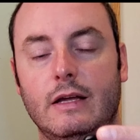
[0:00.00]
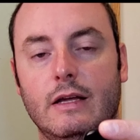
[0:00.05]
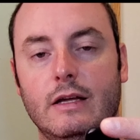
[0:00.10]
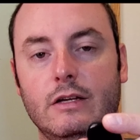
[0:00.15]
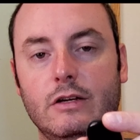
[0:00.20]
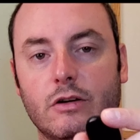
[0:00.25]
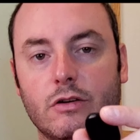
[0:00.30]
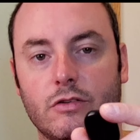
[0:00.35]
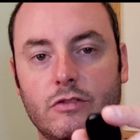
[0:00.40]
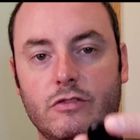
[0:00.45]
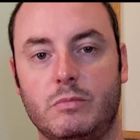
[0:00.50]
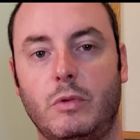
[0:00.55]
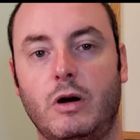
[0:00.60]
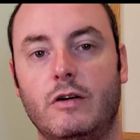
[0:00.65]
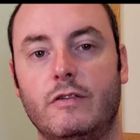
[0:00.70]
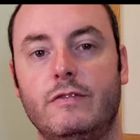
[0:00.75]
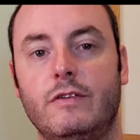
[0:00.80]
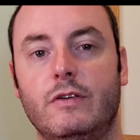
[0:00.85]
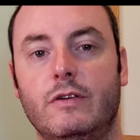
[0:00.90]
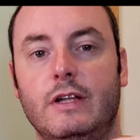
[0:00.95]
your
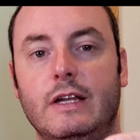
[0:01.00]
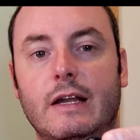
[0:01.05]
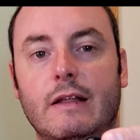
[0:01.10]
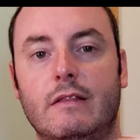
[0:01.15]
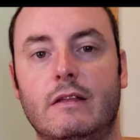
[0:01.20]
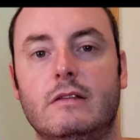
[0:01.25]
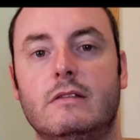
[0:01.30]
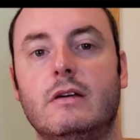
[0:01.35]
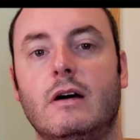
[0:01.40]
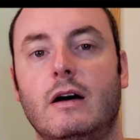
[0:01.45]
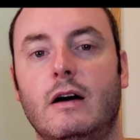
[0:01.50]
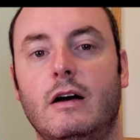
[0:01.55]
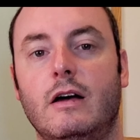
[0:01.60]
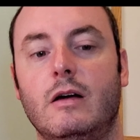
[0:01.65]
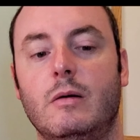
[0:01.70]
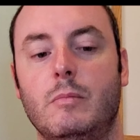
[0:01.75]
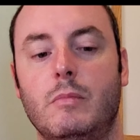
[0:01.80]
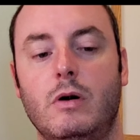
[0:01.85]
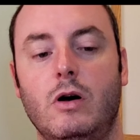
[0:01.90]
smartphone in at the time,